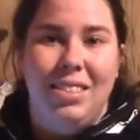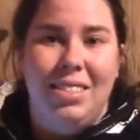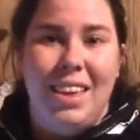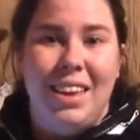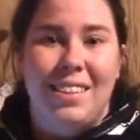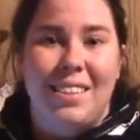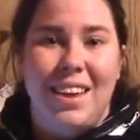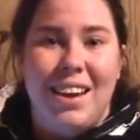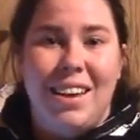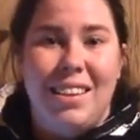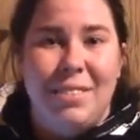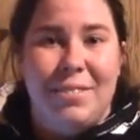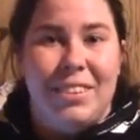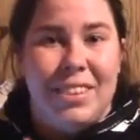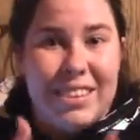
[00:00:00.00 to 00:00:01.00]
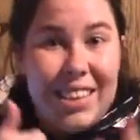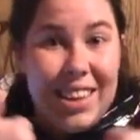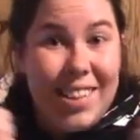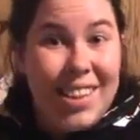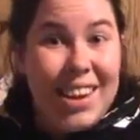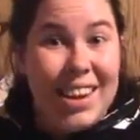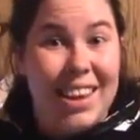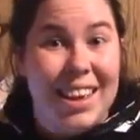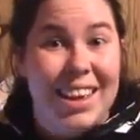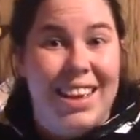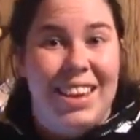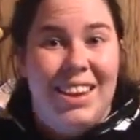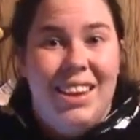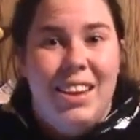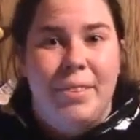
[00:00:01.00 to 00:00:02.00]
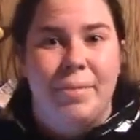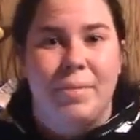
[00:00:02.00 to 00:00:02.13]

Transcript: Thanks, guys, for listening in.